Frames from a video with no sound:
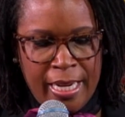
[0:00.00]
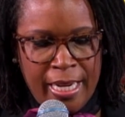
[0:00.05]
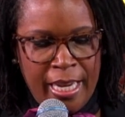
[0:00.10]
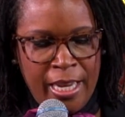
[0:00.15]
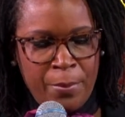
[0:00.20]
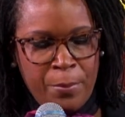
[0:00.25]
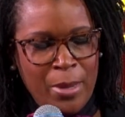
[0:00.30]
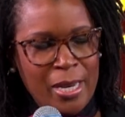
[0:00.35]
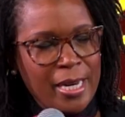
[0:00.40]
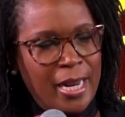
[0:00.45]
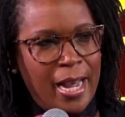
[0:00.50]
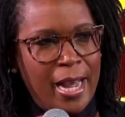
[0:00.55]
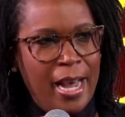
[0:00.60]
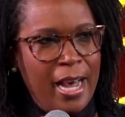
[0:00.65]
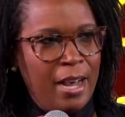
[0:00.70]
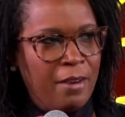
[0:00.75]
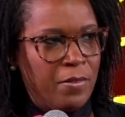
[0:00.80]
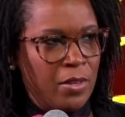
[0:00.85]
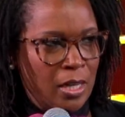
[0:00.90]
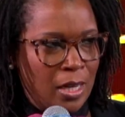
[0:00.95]
it meant
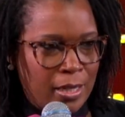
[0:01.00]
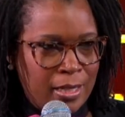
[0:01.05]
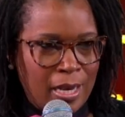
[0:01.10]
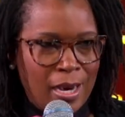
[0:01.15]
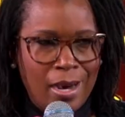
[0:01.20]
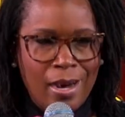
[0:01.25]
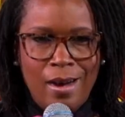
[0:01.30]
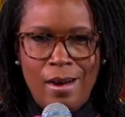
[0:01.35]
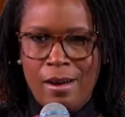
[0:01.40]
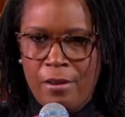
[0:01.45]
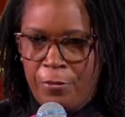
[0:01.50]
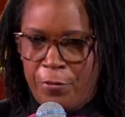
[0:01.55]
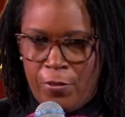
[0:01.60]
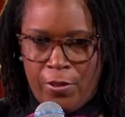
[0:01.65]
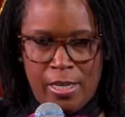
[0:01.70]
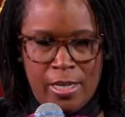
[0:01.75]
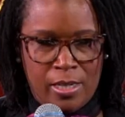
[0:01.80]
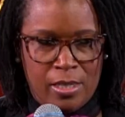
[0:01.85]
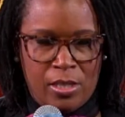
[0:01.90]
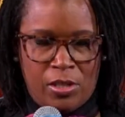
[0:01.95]
having a
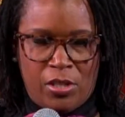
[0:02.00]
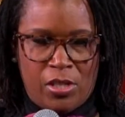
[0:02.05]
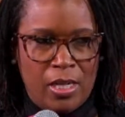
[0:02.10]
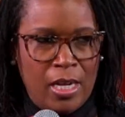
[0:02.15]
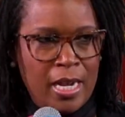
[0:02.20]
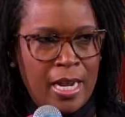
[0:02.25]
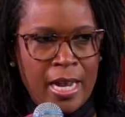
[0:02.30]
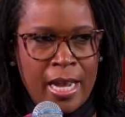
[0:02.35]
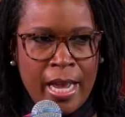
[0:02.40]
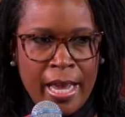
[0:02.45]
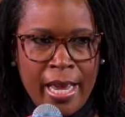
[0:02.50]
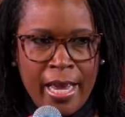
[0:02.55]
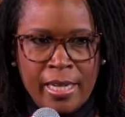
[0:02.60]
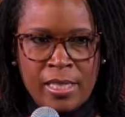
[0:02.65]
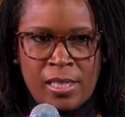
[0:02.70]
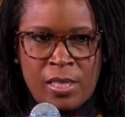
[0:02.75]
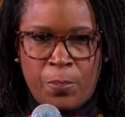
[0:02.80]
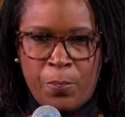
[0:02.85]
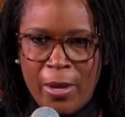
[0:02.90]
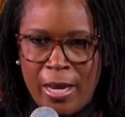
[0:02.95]
confident
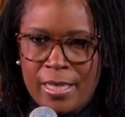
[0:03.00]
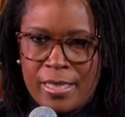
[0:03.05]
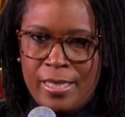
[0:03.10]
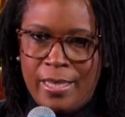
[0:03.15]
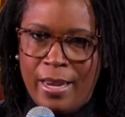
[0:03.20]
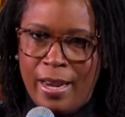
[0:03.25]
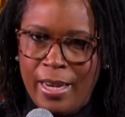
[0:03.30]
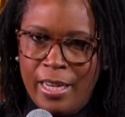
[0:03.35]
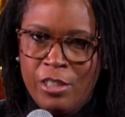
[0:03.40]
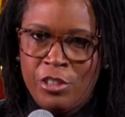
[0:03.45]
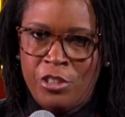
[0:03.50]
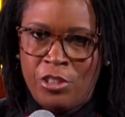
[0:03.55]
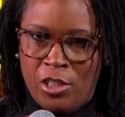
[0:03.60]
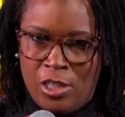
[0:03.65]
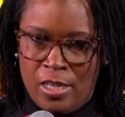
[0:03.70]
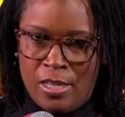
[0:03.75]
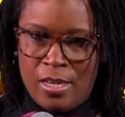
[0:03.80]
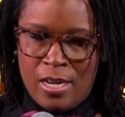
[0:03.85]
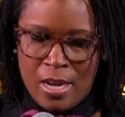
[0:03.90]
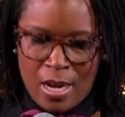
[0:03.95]

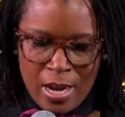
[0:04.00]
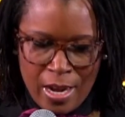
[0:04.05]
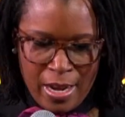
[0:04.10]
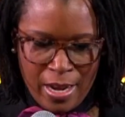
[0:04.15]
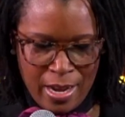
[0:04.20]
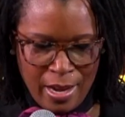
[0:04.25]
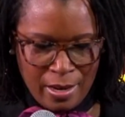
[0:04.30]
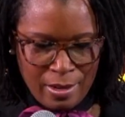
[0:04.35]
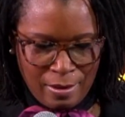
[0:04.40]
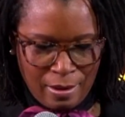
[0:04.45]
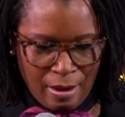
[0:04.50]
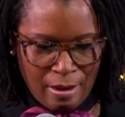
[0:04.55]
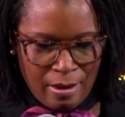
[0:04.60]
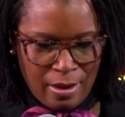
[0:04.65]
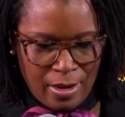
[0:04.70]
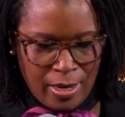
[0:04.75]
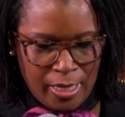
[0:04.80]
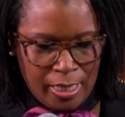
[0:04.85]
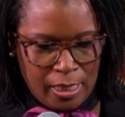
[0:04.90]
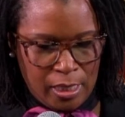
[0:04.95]
expectation in
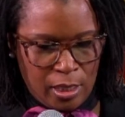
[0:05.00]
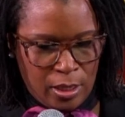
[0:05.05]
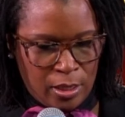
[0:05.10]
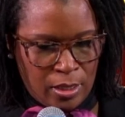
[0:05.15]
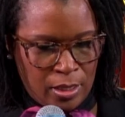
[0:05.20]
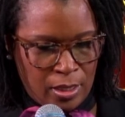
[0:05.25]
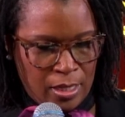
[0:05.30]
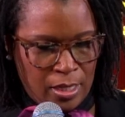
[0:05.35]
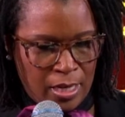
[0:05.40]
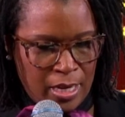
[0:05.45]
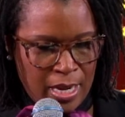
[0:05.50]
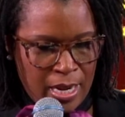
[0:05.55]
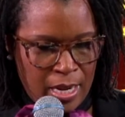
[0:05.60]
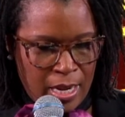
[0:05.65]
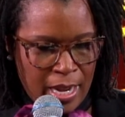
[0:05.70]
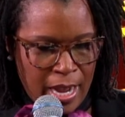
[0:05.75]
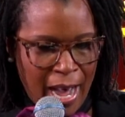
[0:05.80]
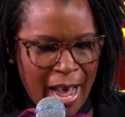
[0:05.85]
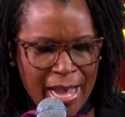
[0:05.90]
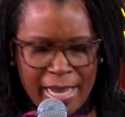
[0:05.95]
God.
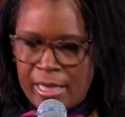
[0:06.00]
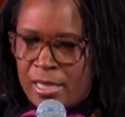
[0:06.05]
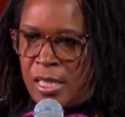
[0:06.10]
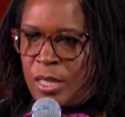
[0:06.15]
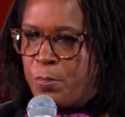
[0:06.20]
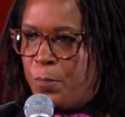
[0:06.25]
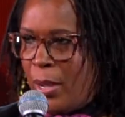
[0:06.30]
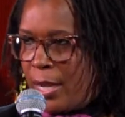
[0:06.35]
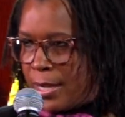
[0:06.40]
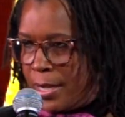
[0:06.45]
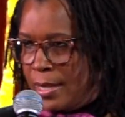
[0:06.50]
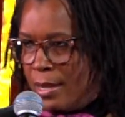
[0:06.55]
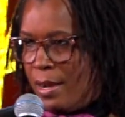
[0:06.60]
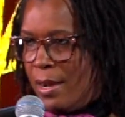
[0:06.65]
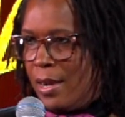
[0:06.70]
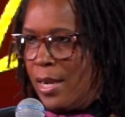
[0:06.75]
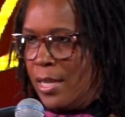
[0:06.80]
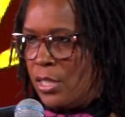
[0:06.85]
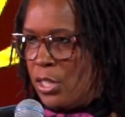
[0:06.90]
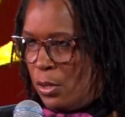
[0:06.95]
I expect
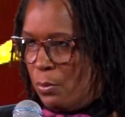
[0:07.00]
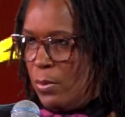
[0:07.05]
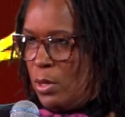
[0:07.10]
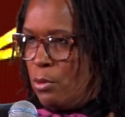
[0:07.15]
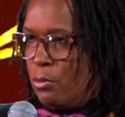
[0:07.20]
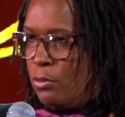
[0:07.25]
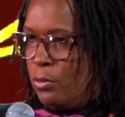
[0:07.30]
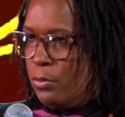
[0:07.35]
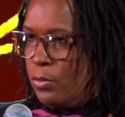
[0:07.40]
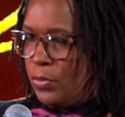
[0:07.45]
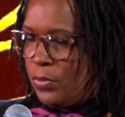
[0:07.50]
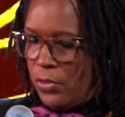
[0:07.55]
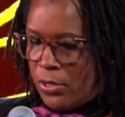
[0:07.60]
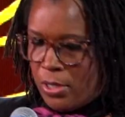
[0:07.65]
God to move.